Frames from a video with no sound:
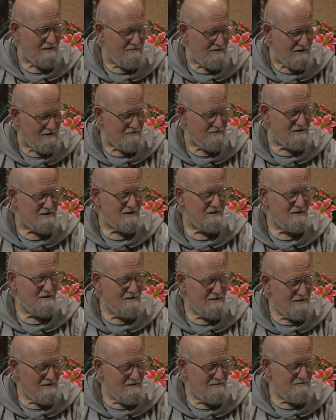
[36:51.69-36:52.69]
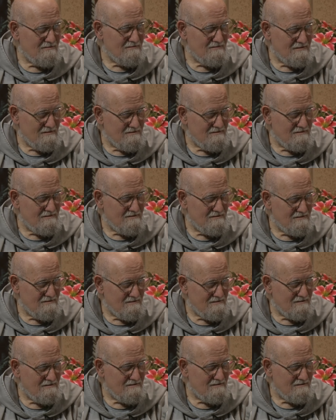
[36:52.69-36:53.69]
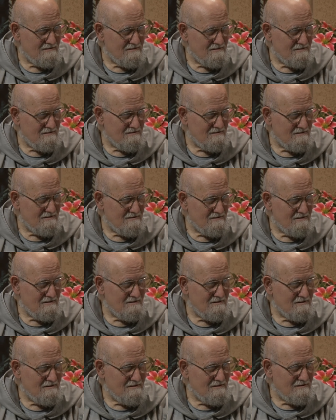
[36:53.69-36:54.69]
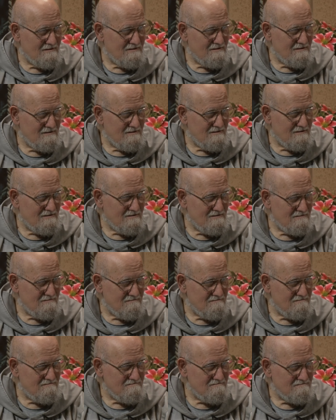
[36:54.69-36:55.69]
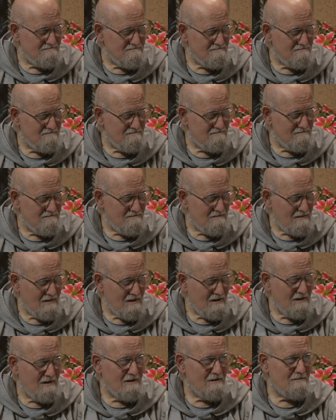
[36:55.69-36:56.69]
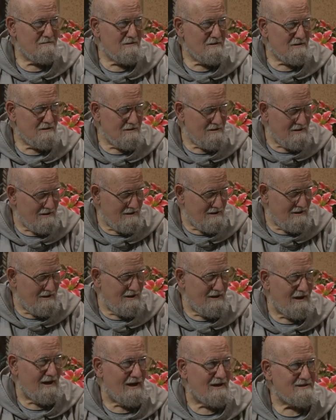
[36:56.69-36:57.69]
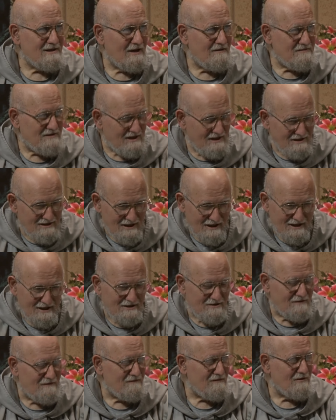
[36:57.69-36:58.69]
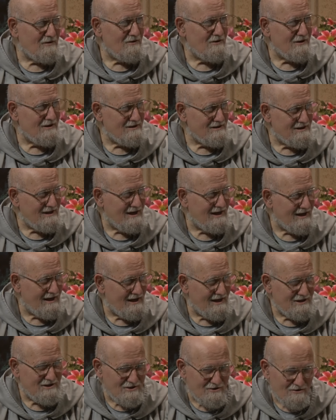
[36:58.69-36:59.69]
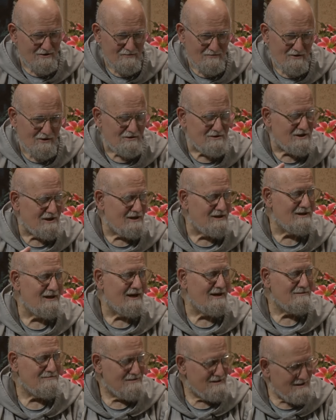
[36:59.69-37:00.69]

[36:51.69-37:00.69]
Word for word: name. Peter's. Yeah, if placed inside, that's how big they would be. So that's a fun thing to, to see when you go to St. Yes, Peter's. I've seen that in the floors, yeah, yeah. as you're approaching, yeah.